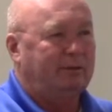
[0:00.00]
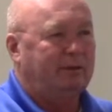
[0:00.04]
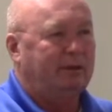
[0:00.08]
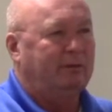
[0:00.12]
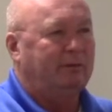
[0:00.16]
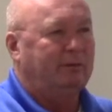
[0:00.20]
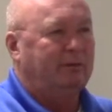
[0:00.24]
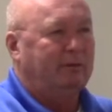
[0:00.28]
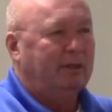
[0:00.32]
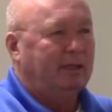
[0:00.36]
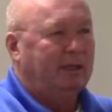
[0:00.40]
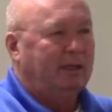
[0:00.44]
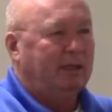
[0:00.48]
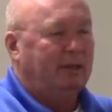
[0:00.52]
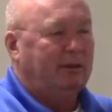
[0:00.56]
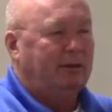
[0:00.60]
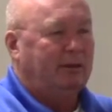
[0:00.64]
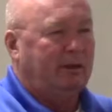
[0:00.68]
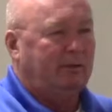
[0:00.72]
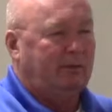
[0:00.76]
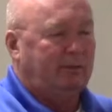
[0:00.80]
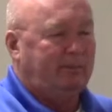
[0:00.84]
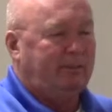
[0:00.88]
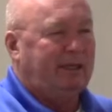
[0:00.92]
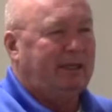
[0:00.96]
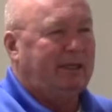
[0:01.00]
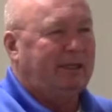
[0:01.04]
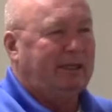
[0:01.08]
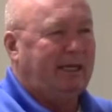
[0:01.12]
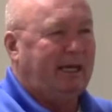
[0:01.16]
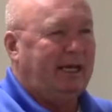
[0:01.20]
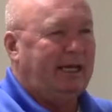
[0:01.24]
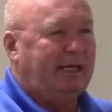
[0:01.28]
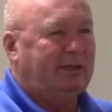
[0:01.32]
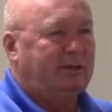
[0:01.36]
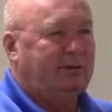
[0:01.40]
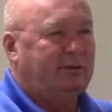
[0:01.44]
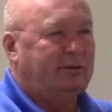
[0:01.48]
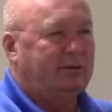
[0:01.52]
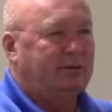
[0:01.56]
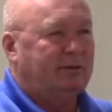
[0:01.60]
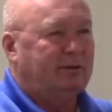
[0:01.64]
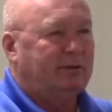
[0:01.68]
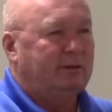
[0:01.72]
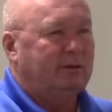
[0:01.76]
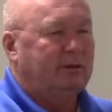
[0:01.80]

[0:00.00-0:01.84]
So there would be a case